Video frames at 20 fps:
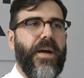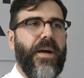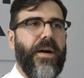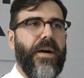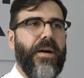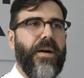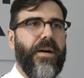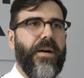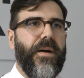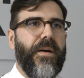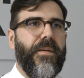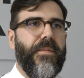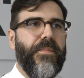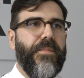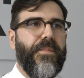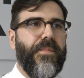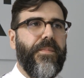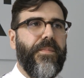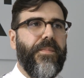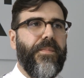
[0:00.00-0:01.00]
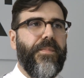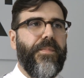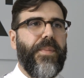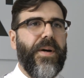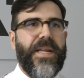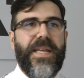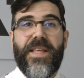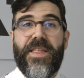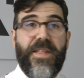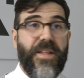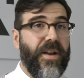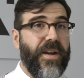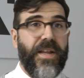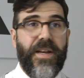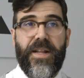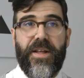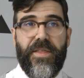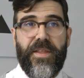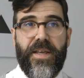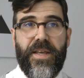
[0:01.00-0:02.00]
Um, but he'd
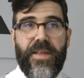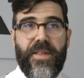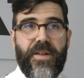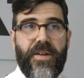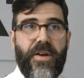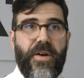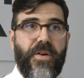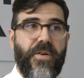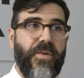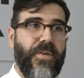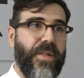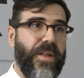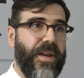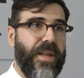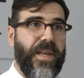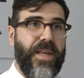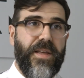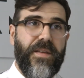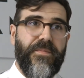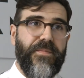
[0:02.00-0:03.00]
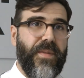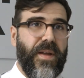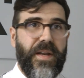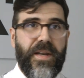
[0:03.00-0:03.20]
studied on the East Coast and he